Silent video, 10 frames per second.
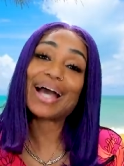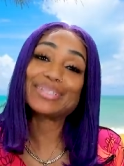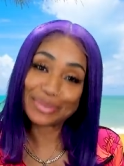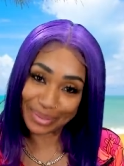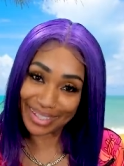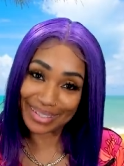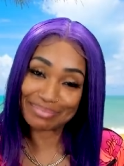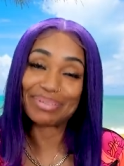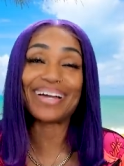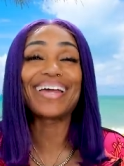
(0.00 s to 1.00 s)
I do eat,
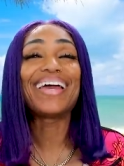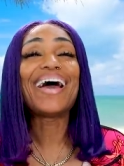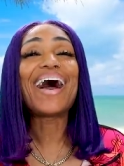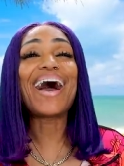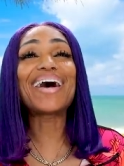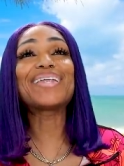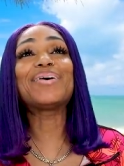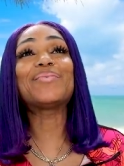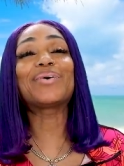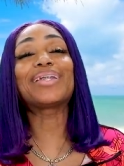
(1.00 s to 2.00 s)
but I don't.